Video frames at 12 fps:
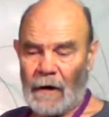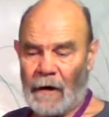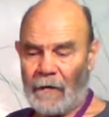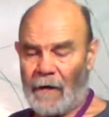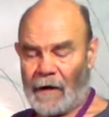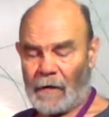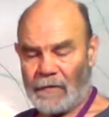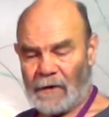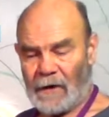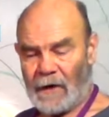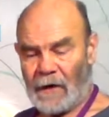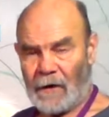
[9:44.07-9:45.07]
And that'll
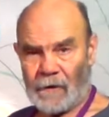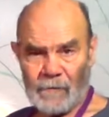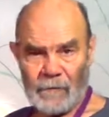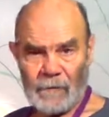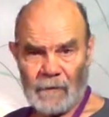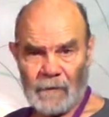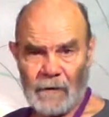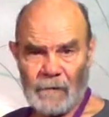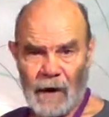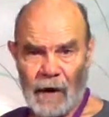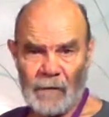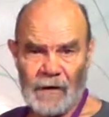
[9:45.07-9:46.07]
be in a
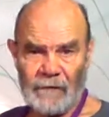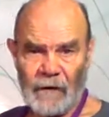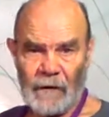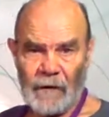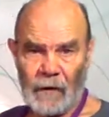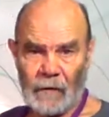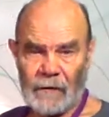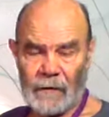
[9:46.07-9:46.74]
coming video